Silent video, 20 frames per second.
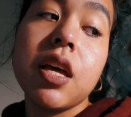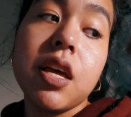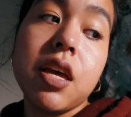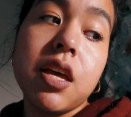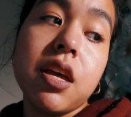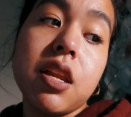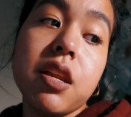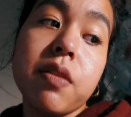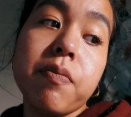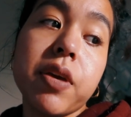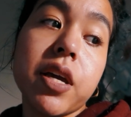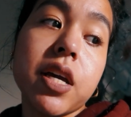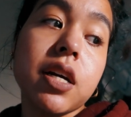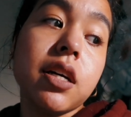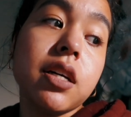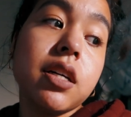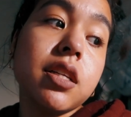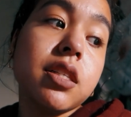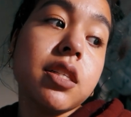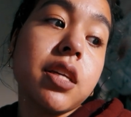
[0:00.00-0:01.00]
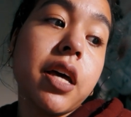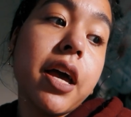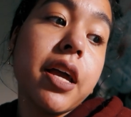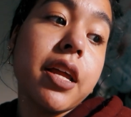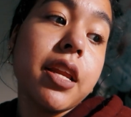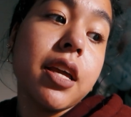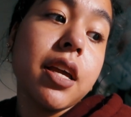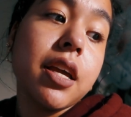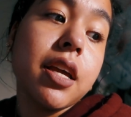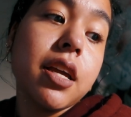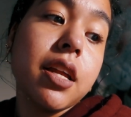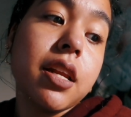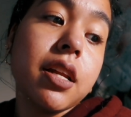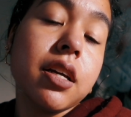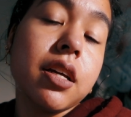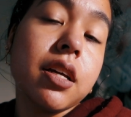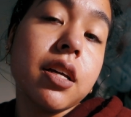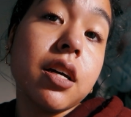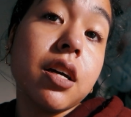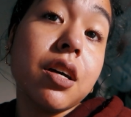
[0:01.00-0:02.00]
in because I
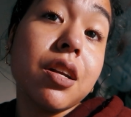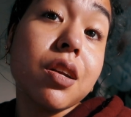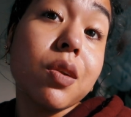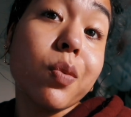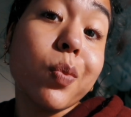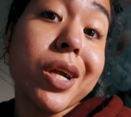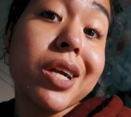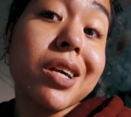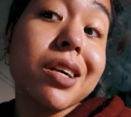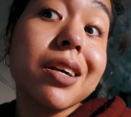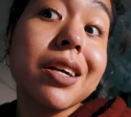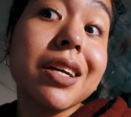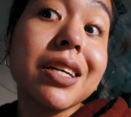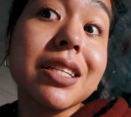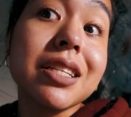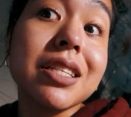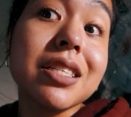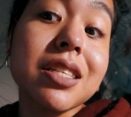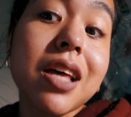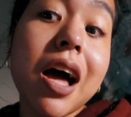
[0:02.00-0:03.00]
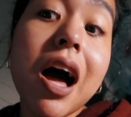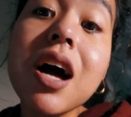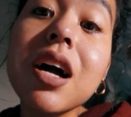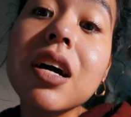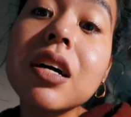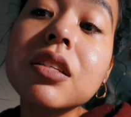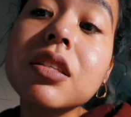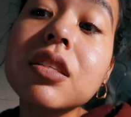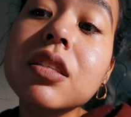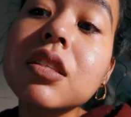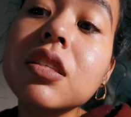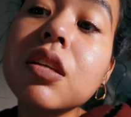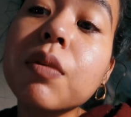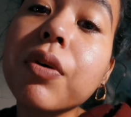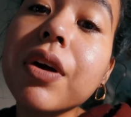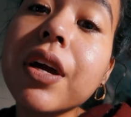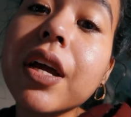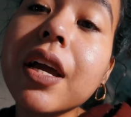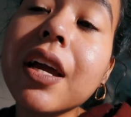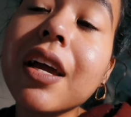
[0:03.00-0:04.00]
need underwear and socks to
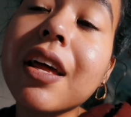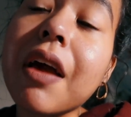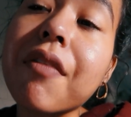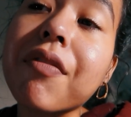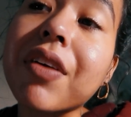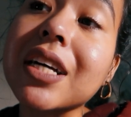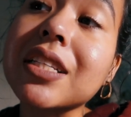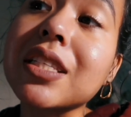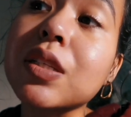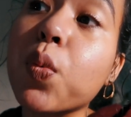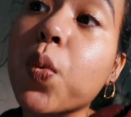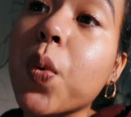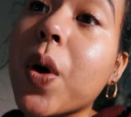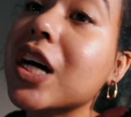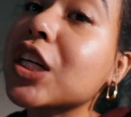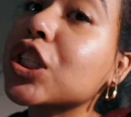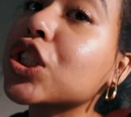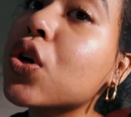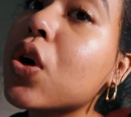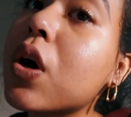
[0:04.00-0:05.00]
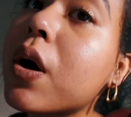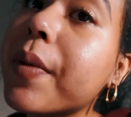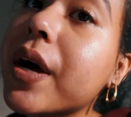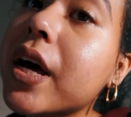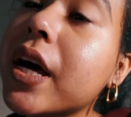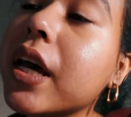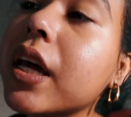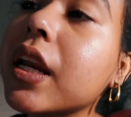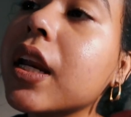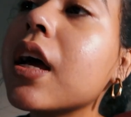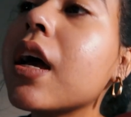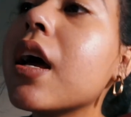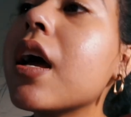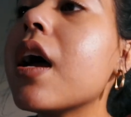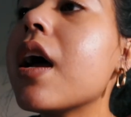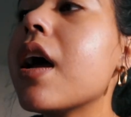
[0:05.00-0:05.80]
bring and I forgot to wash all mine